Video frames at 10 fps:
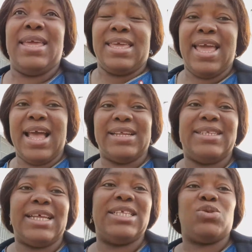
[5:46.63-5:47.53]
Yes,
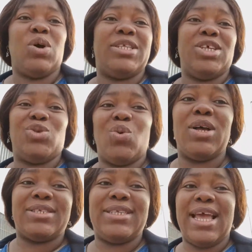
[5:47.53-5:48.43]
that is what his
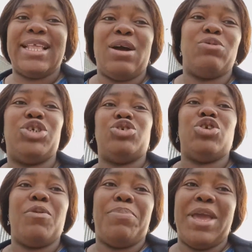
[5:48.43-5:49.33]
word said, that we should
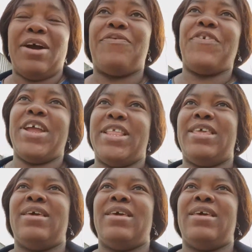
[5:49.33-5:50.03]
not be afraid,